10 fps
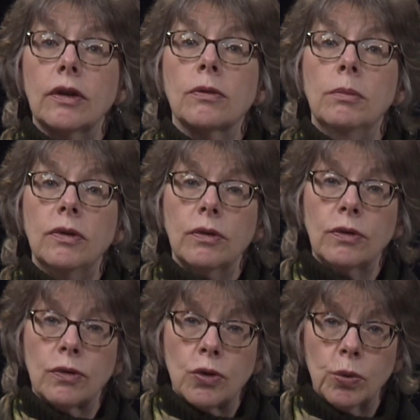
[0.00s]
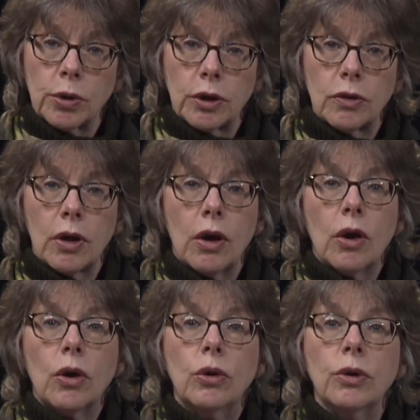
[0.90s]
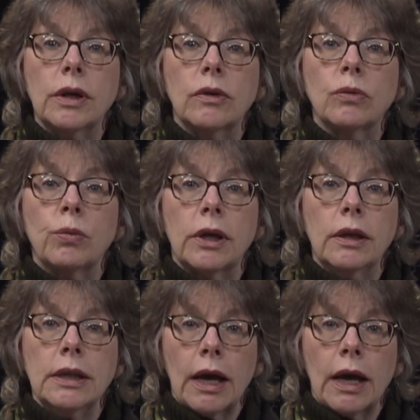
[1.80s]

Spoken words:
it's Mrs. Stewart, who is, the